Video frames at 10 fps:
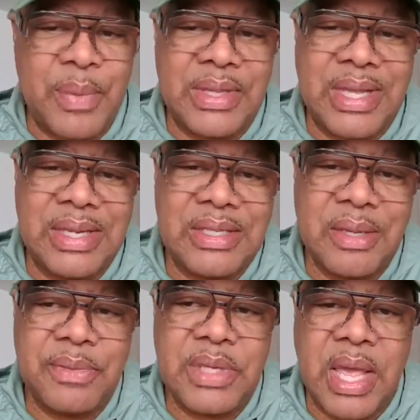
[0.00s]
that
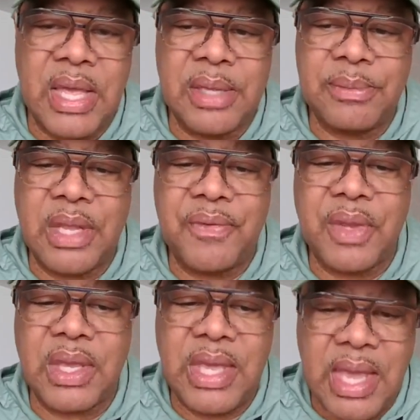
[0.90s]
sometimes they
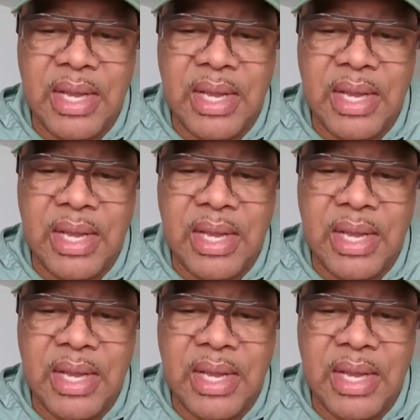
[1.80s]
forget